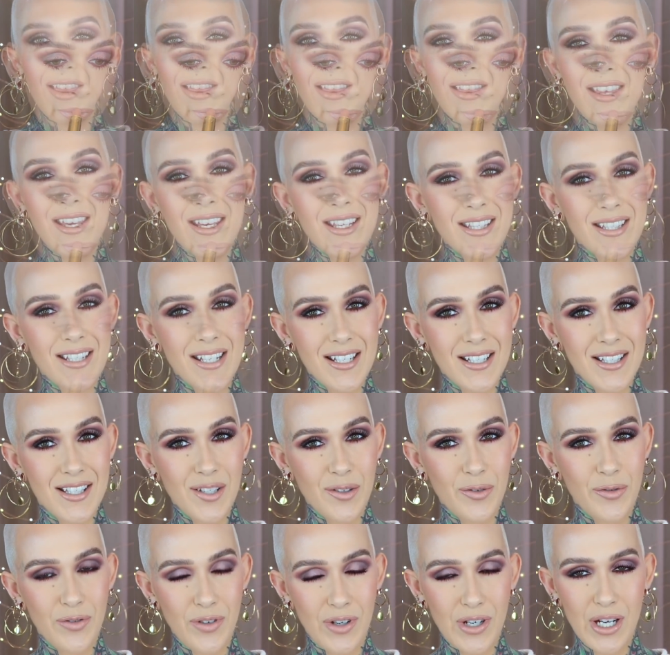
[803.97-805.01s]
this is the
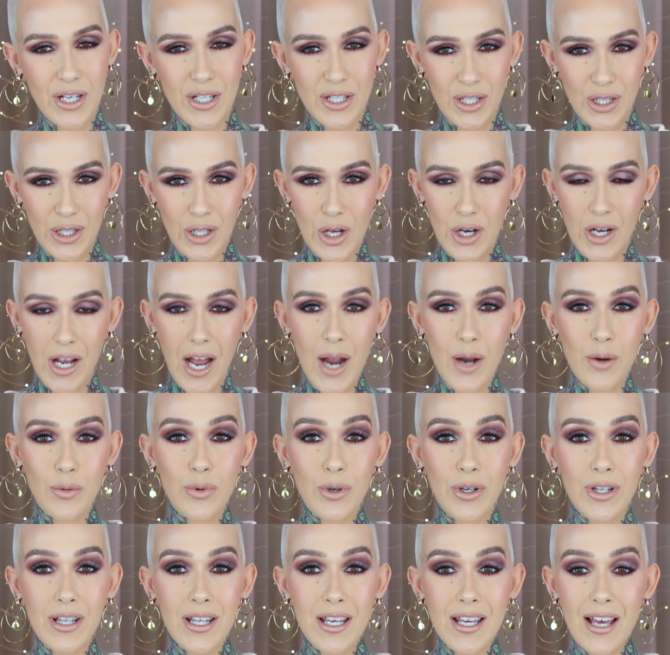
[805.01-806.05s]
finished look. I
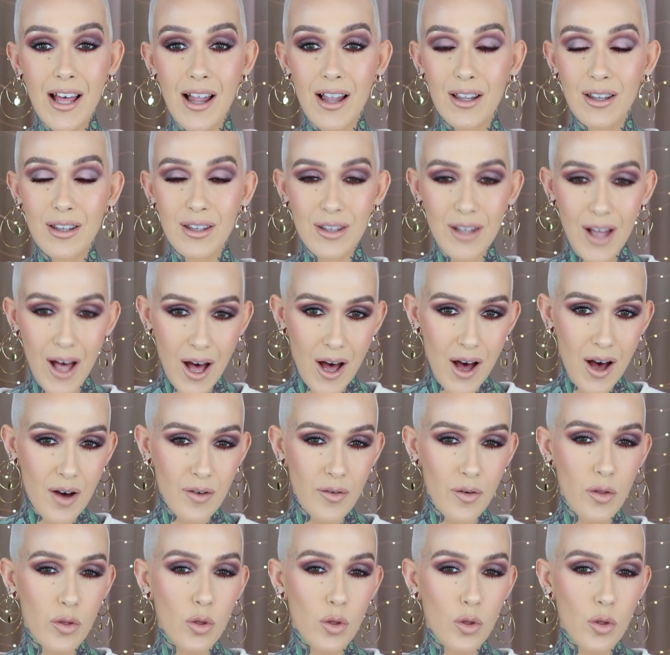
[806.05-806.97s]
really love